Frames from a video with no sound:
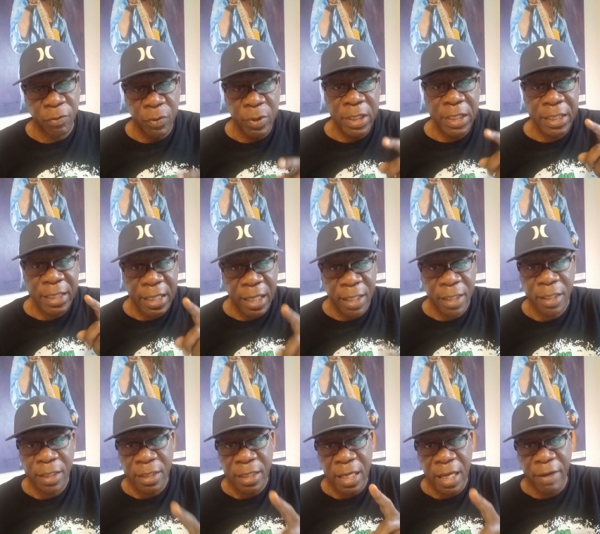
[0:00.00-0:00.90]
We
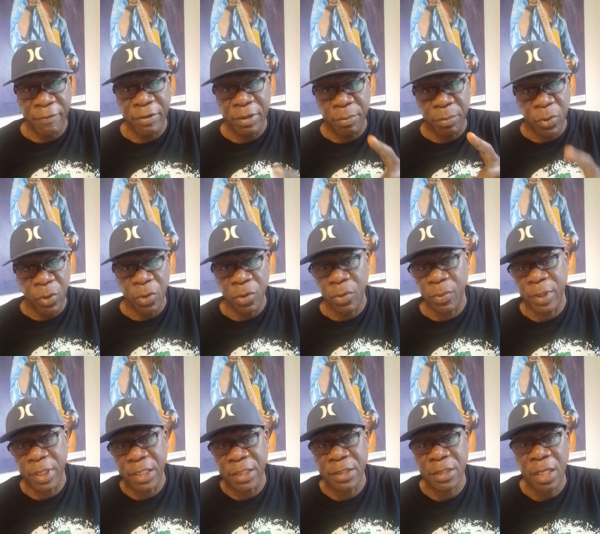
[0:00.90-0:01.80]
cannot have it both
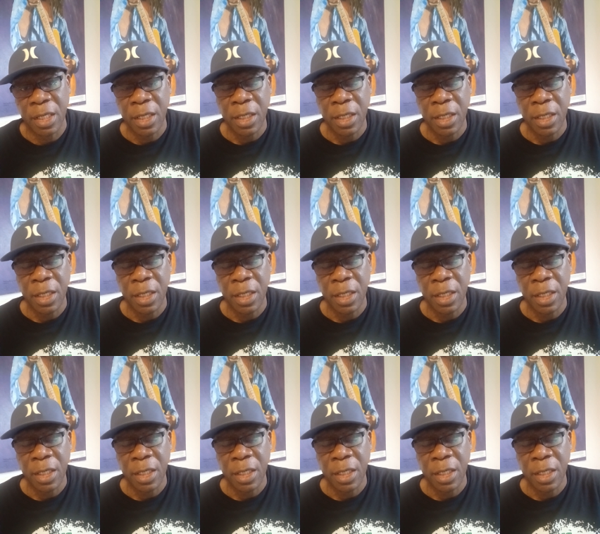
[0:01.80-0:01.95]
ways.